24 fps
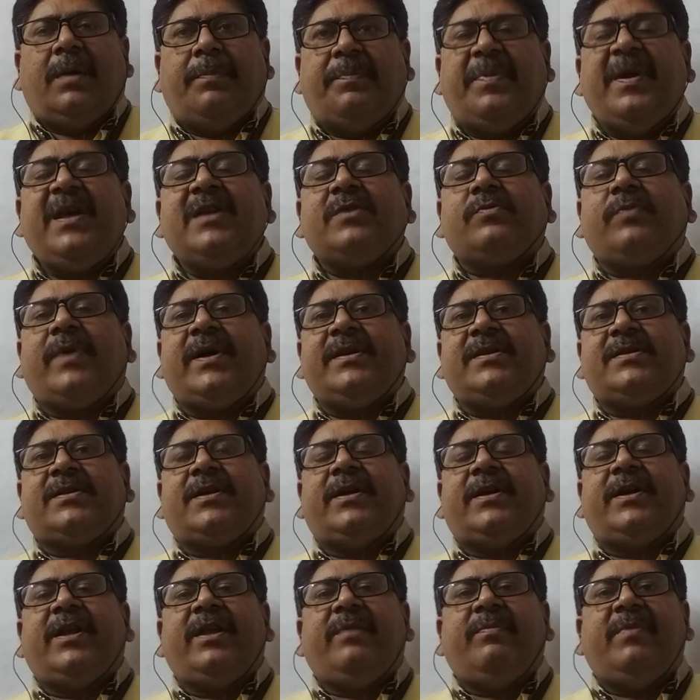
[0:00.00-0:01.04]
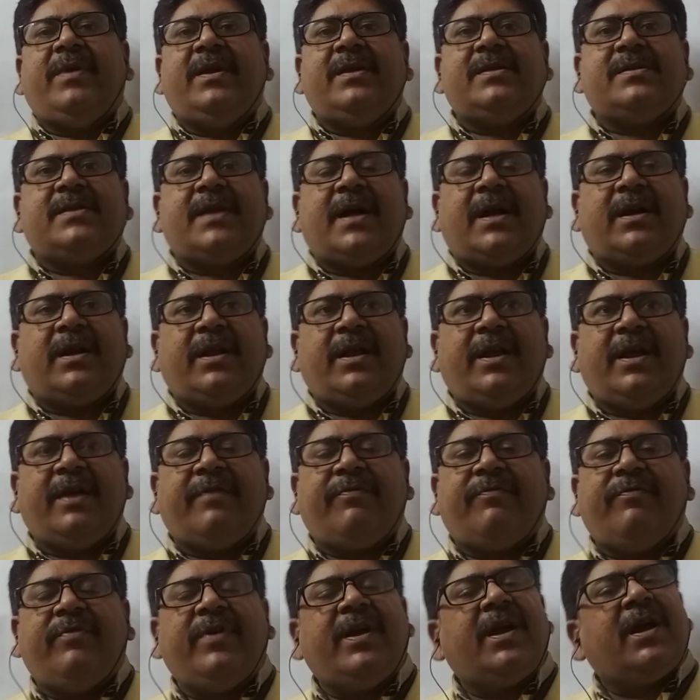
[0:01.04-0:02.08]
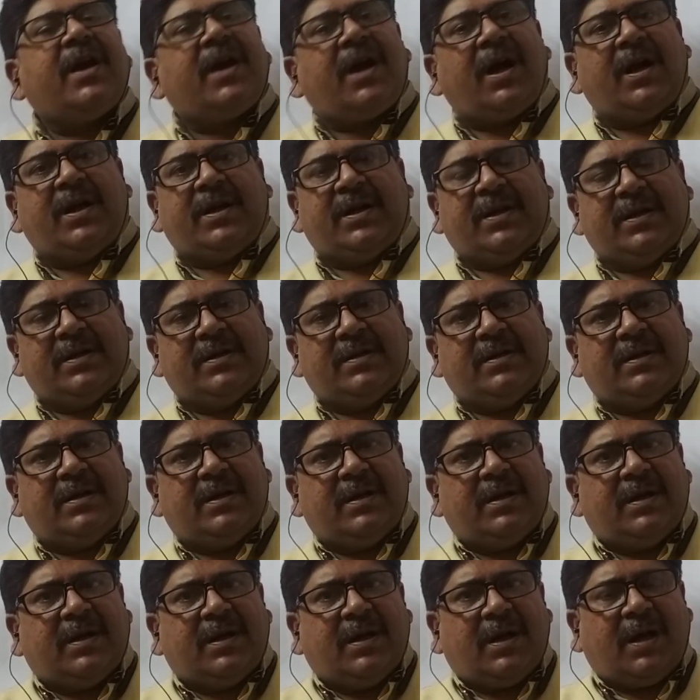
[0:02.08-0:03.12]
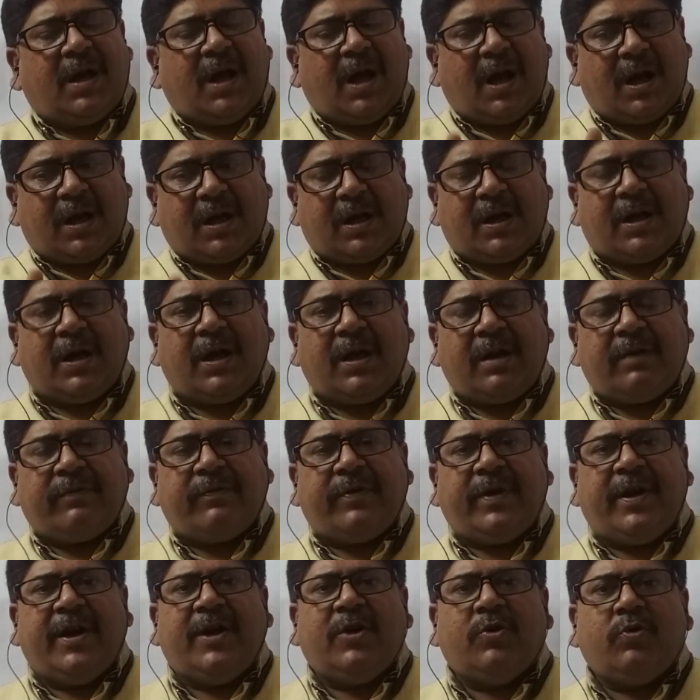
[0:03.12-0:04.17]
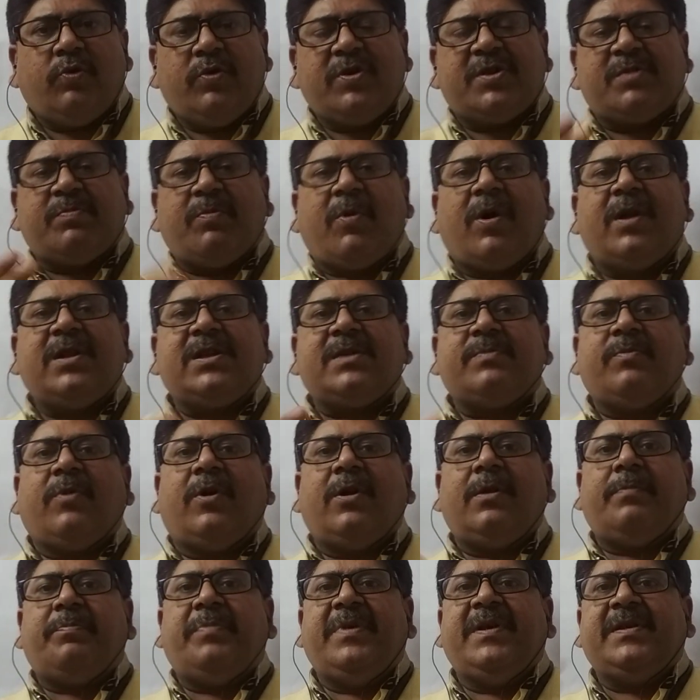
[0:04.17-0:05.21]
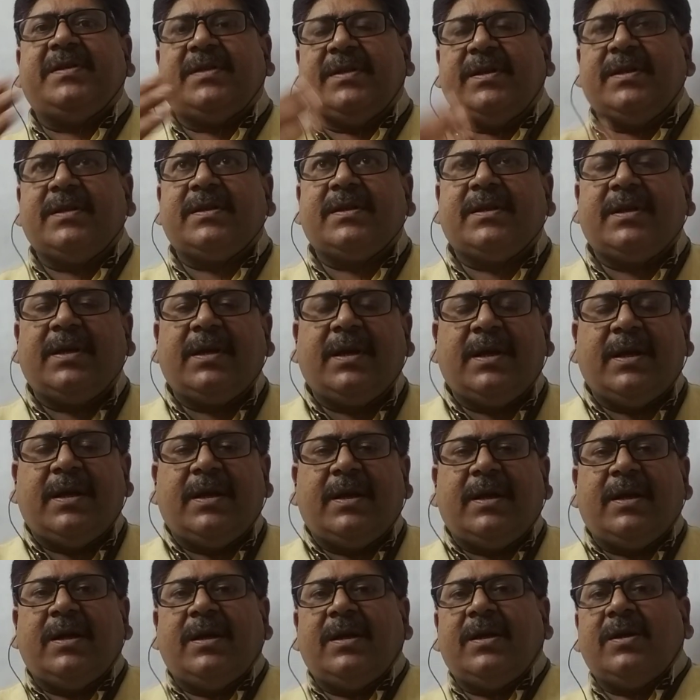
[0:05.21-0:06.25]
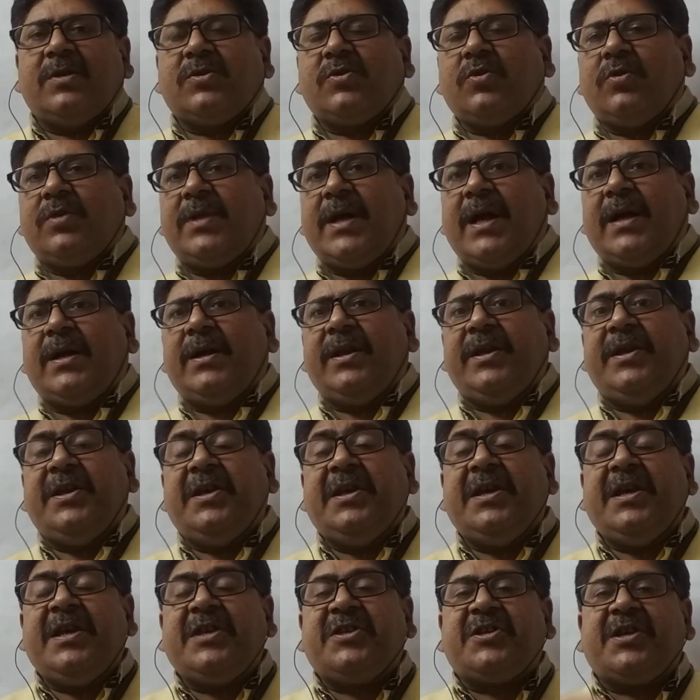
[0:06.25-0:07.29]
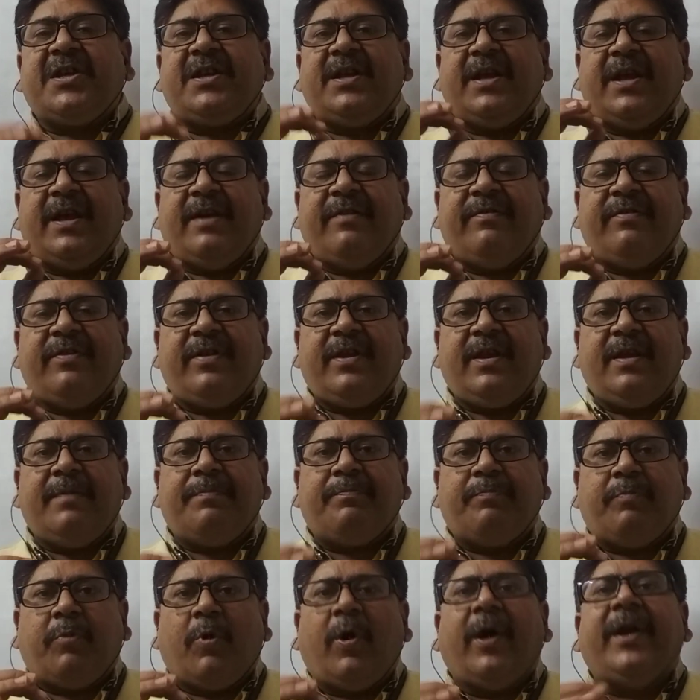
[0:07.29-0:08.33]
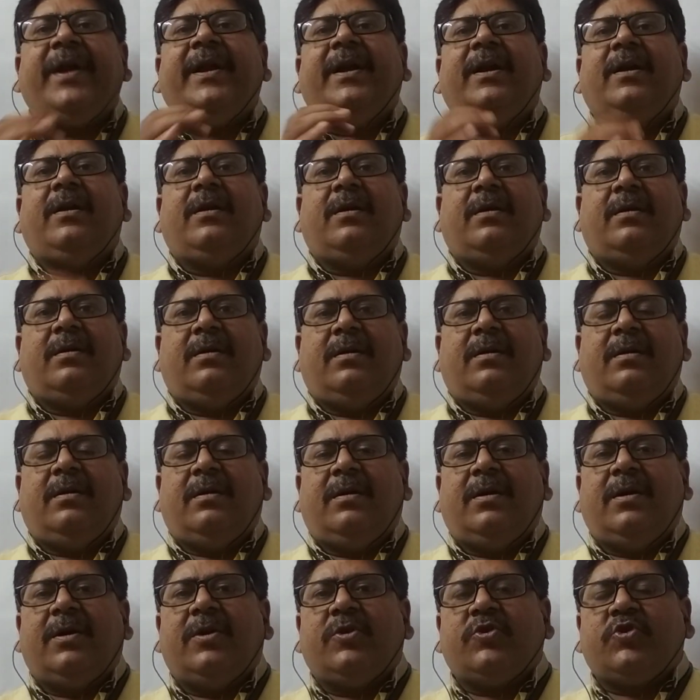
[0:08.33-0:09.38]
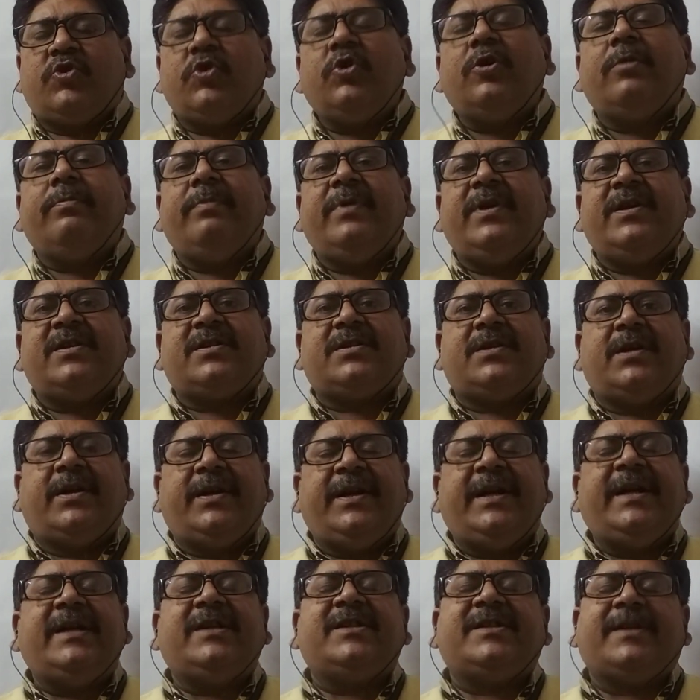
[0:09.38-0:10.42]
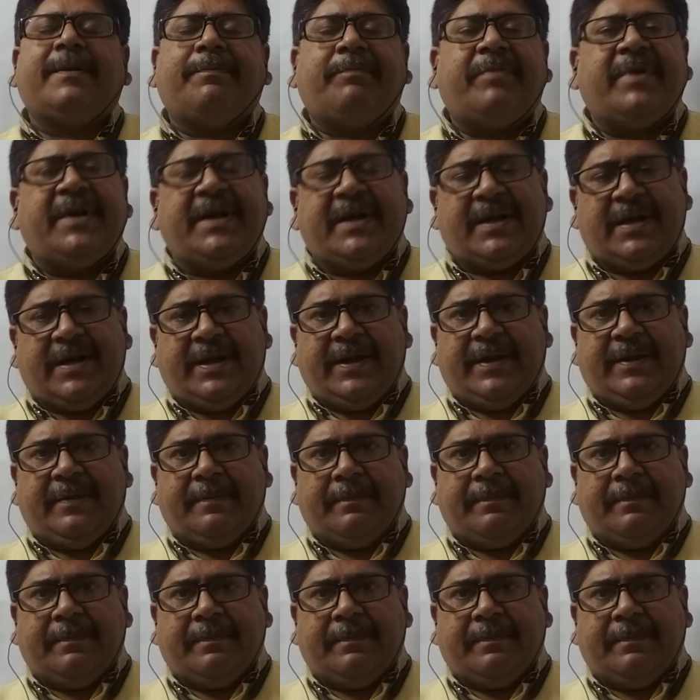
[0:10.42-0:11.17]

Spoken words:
Piecewise study means that if we cut a curve into small pieces so that each and every point should be studied separately.